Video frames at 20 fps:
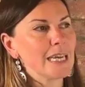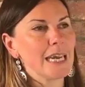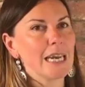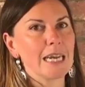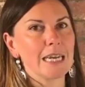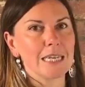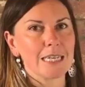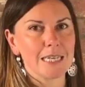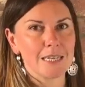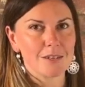
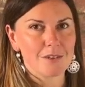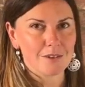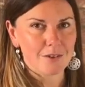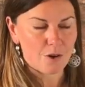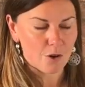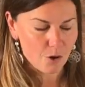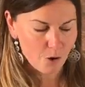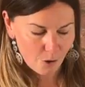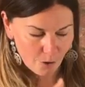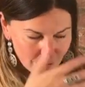and
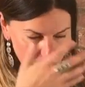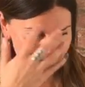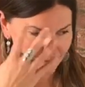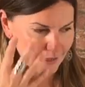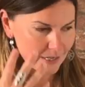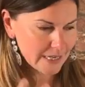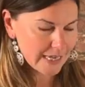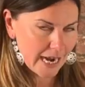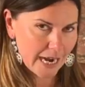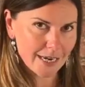all of
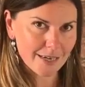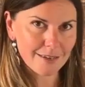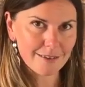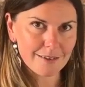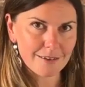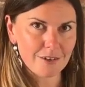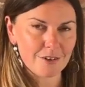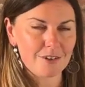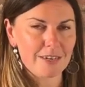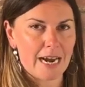the data
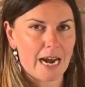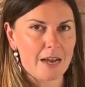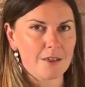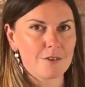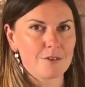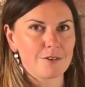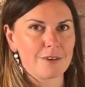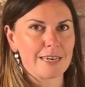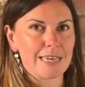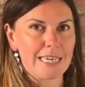that you're
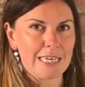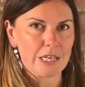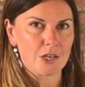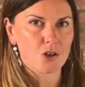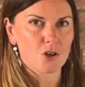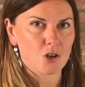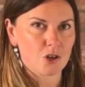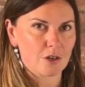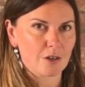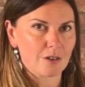gathering
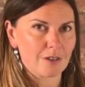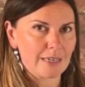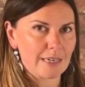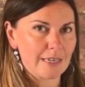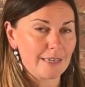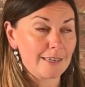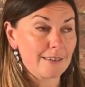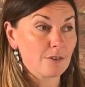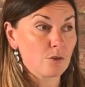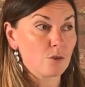
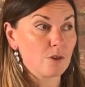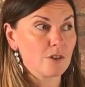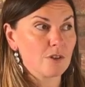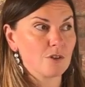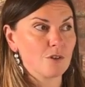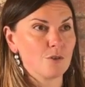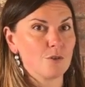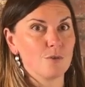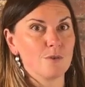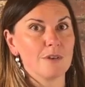internally is going
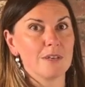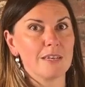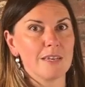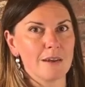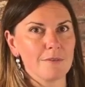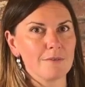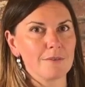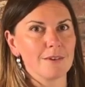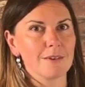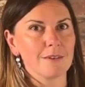to
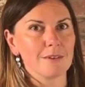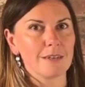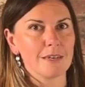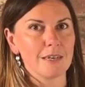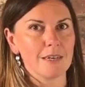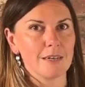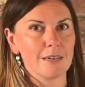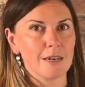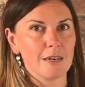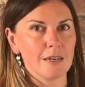
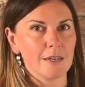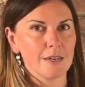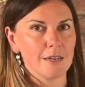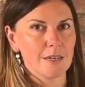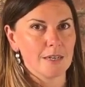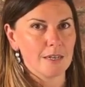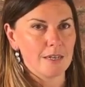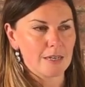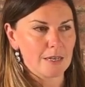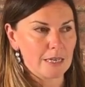definitely
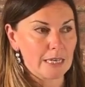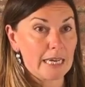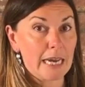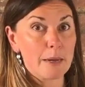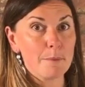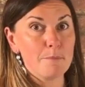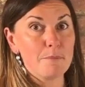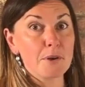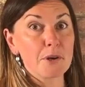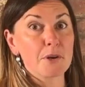
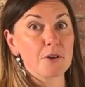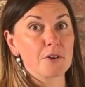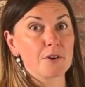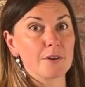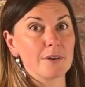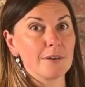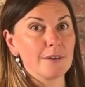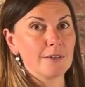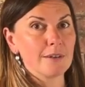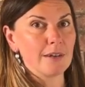get
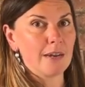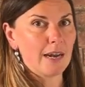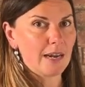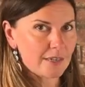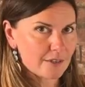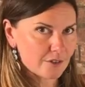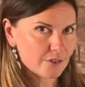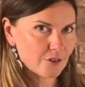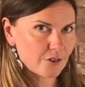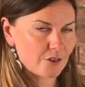mirrored
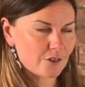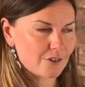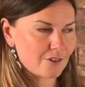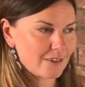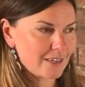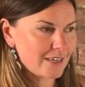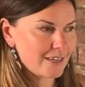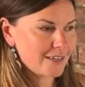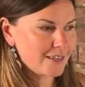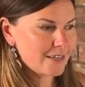
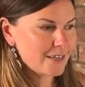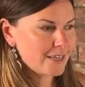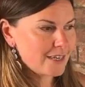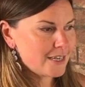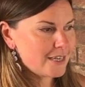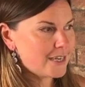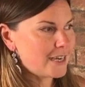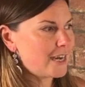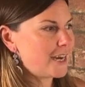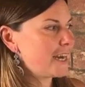externally.
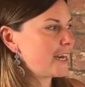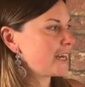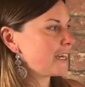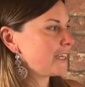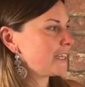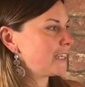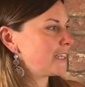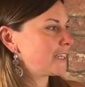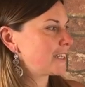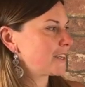
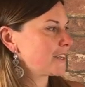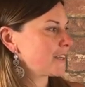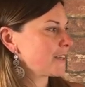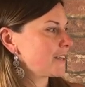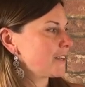And